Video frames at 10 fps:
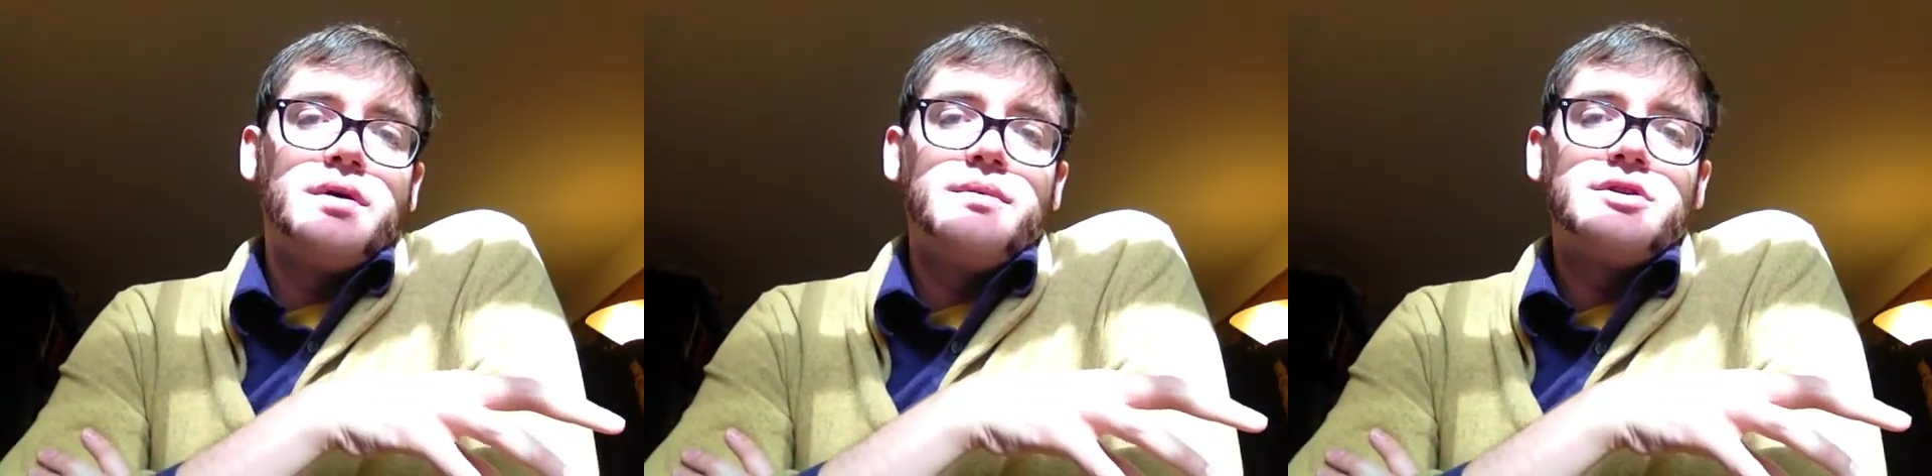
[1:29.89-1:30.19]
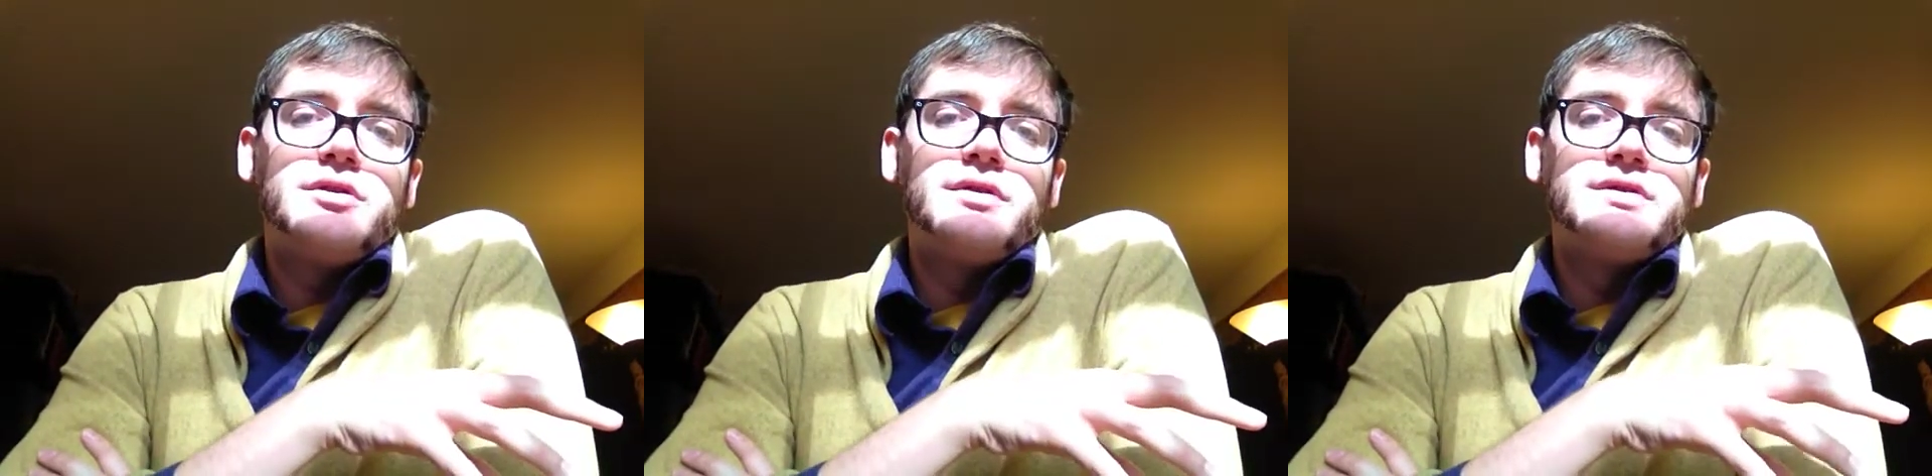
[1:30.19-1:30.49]

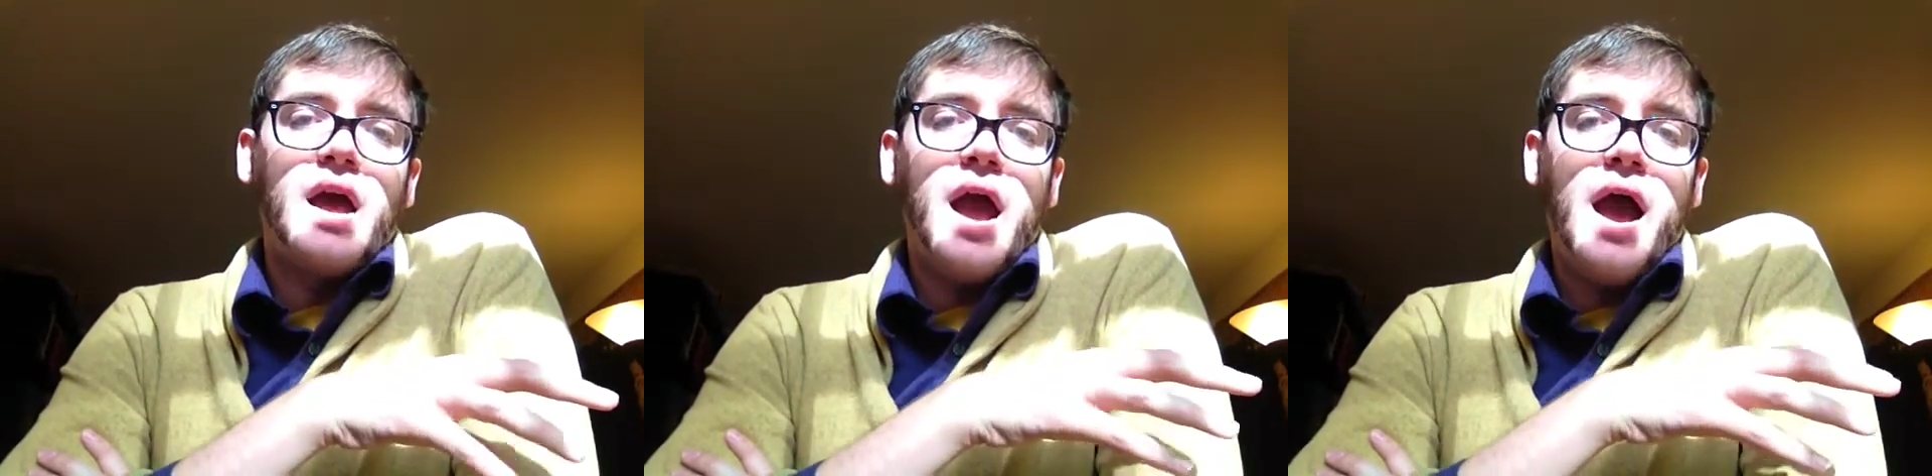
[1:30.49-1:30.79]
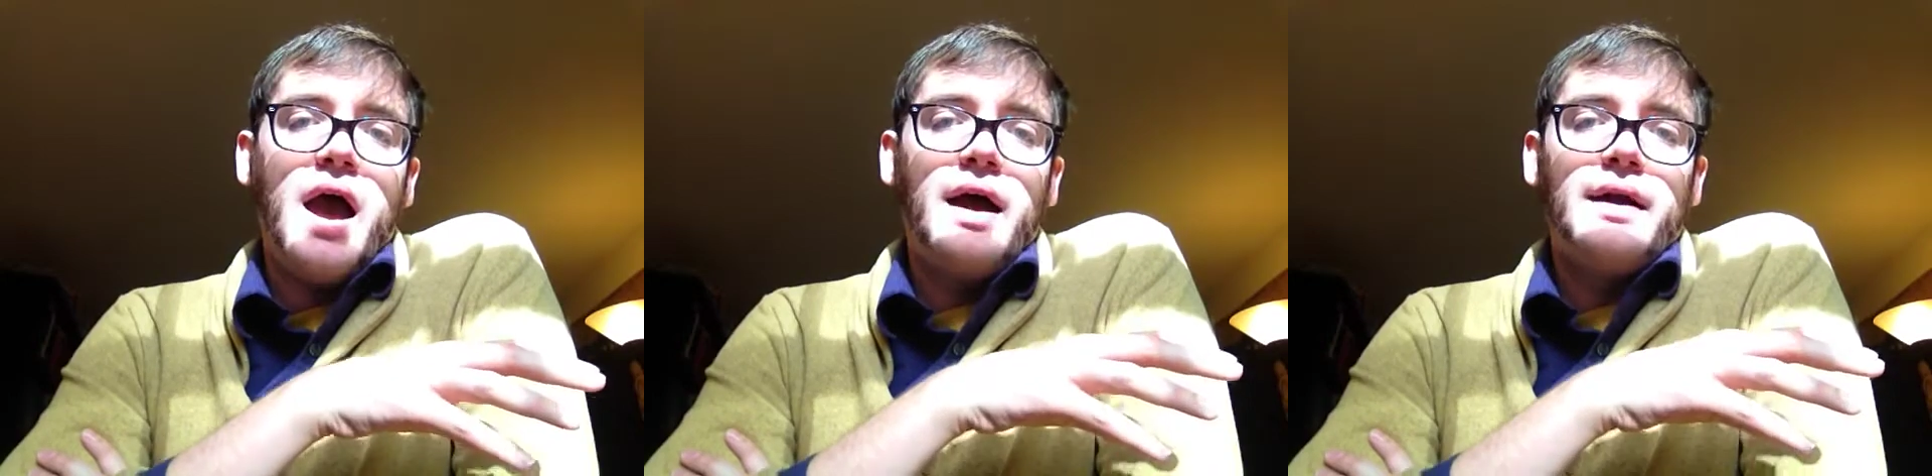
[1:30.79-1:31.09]
materials they
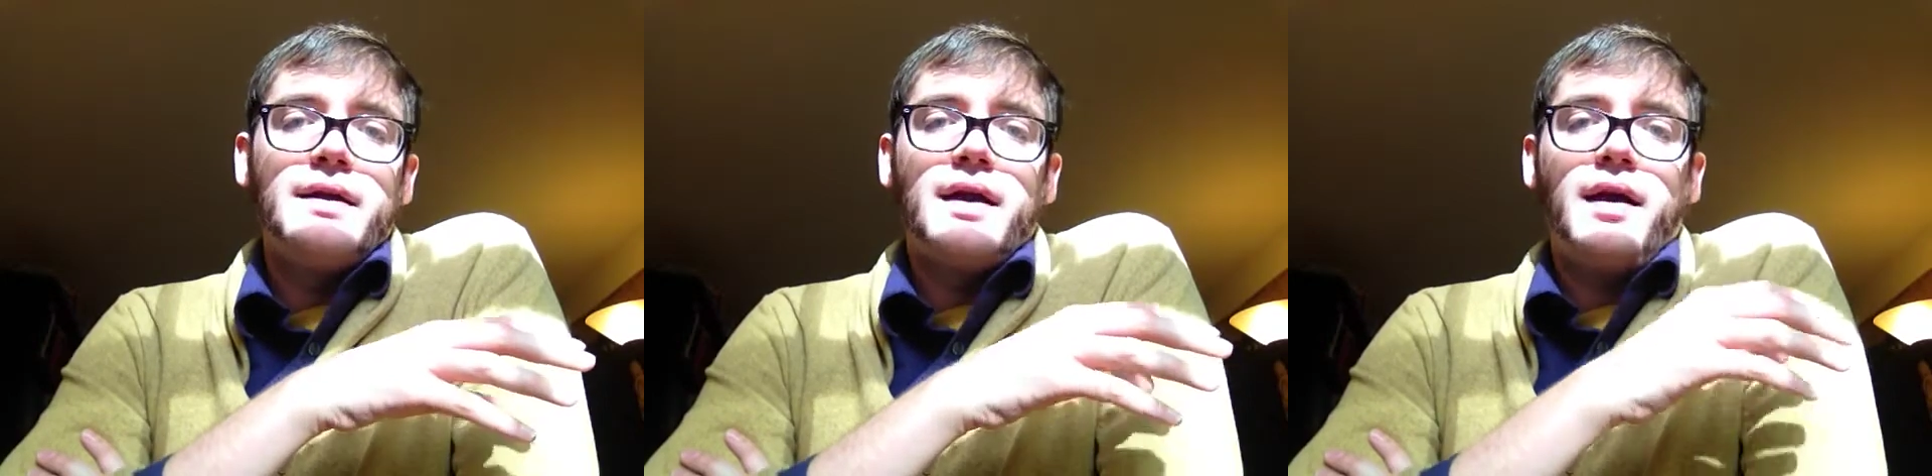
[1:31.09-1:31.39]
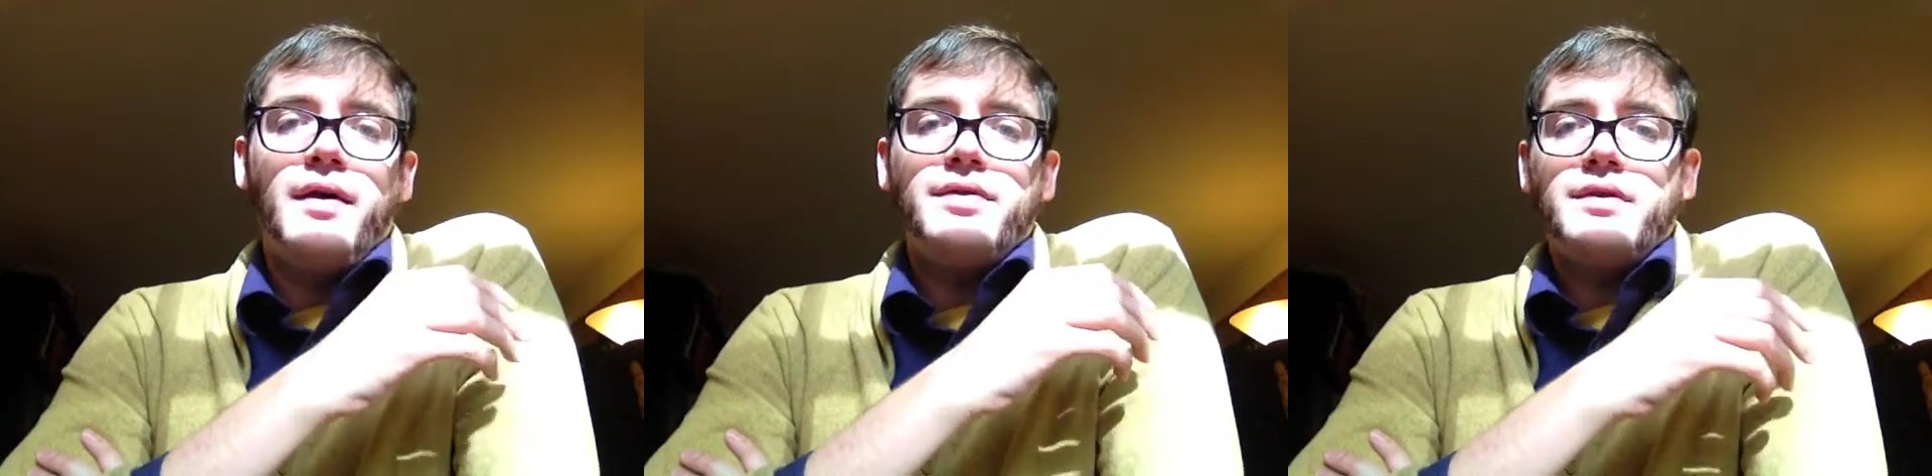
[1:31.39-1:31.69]
had
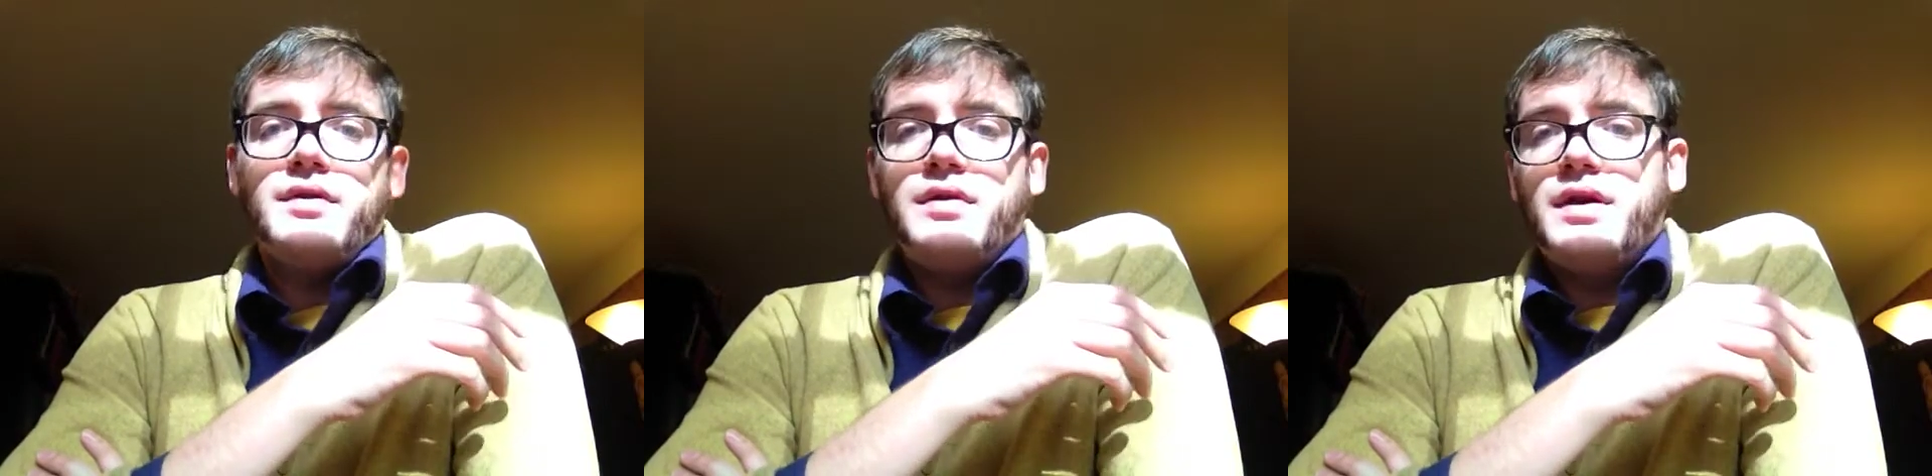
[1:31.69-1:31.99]
at the